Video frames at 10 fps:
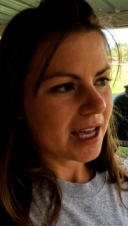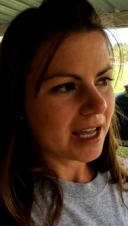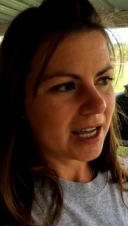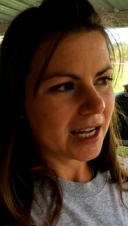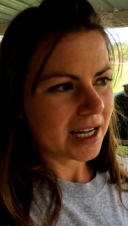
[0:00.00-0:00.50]

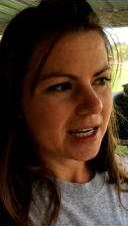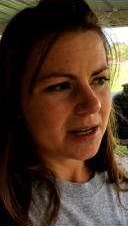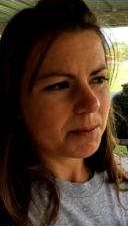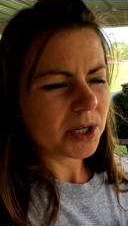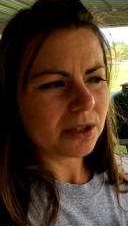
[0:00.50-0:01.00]

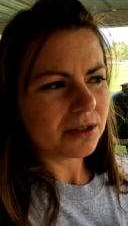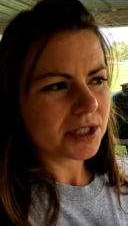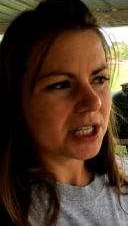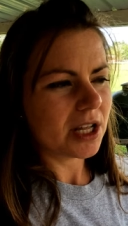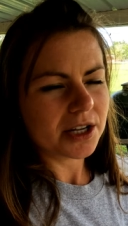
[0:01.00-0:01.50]
and put a little
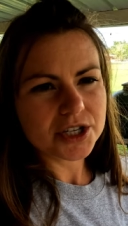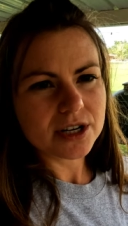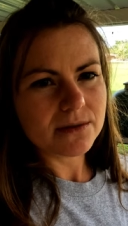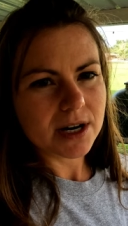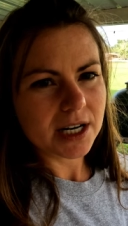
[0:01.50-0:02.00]

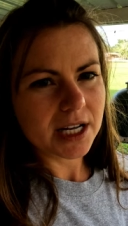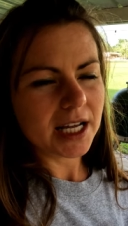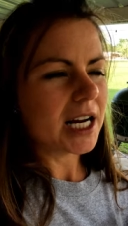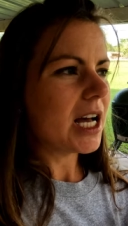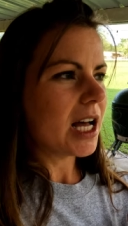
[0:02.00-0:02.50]
cilantro on
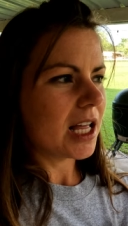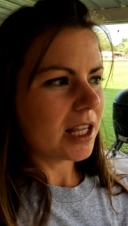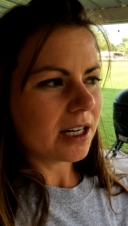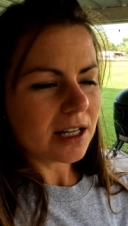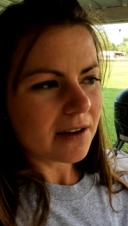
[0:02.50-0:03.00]
it, a
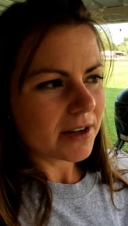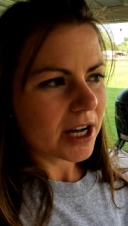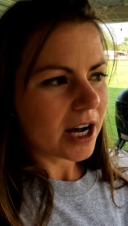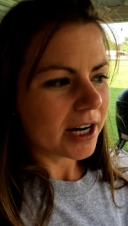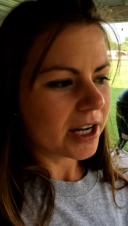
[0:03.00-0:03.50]
little
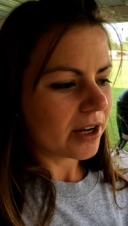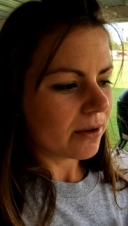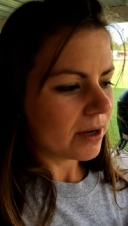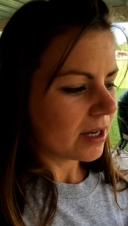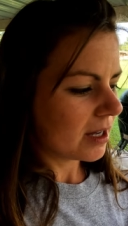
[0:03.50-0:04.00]
avocado.
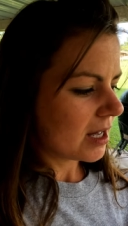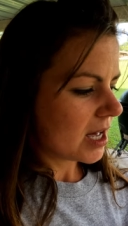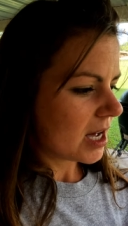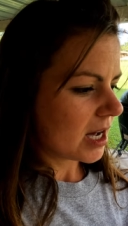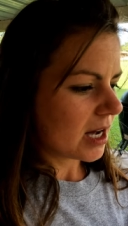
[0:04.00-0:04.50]

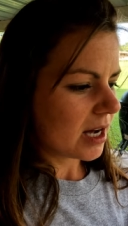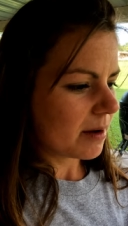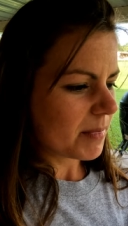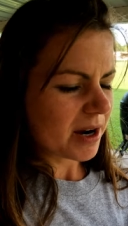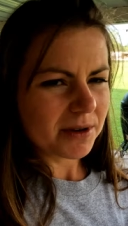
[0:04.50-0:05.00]

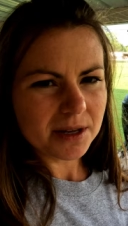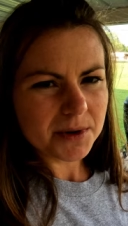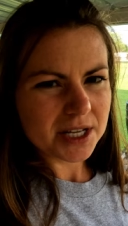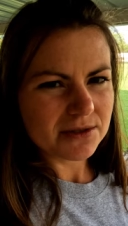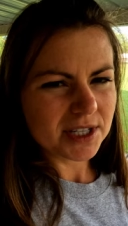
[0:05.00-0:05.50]
Um, I really
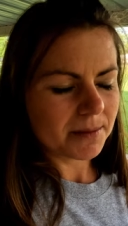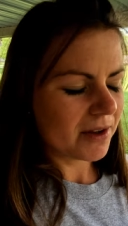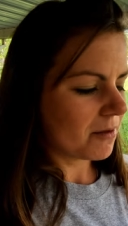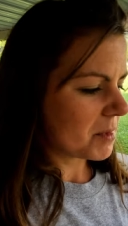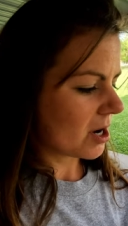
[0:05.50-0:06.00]
want to use something
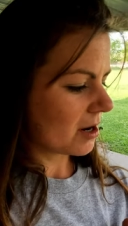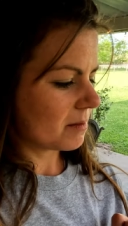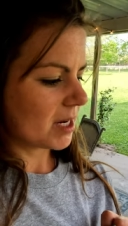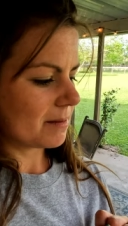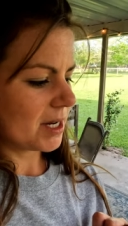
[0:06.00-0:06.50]
from the garden,
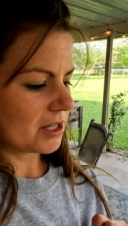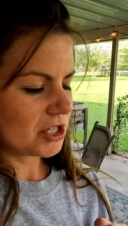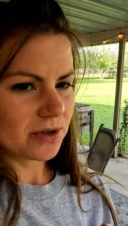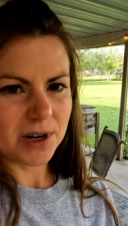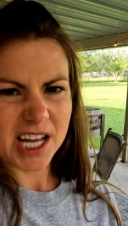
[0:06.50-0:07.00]
but I'm not
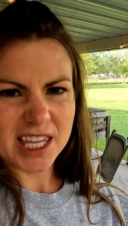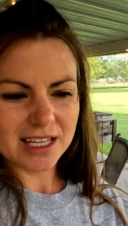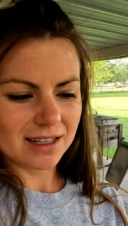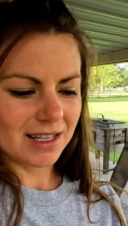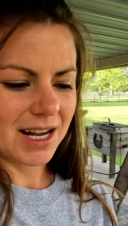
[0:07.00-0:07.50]
sure. I
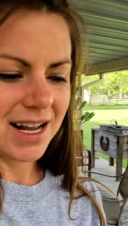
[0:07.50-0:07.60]
think th